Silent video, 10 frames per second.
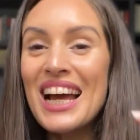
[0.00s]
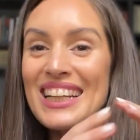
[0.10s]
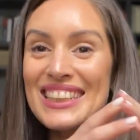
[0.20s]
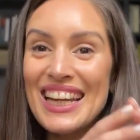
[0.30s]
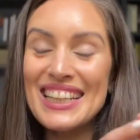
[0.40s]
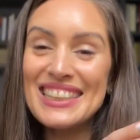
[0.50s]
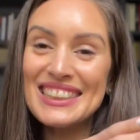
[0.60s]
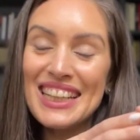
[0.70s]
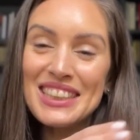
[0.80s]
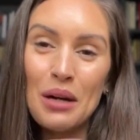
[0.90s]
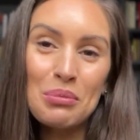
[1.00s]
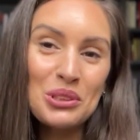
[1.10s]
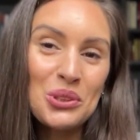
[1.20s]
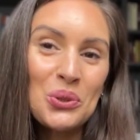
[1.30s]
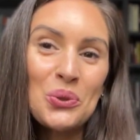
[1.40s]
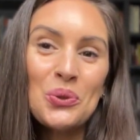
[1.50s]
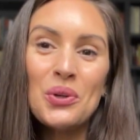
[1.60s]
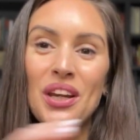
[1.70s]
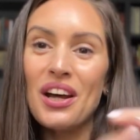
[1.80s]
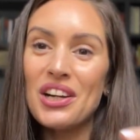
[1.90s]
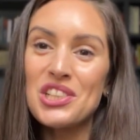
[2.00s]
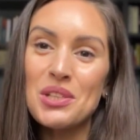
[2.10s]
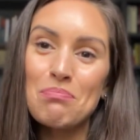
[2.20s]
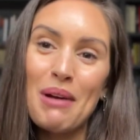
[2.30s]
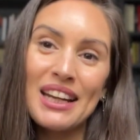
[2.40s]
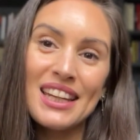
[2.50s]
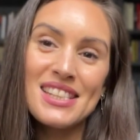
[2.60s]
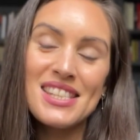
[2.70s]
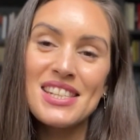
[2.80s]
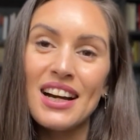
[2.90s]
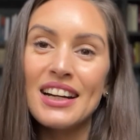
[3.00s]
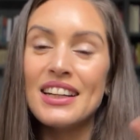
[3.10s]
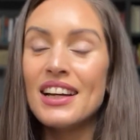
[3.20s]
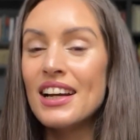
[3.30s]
they set up 2 large banquet-style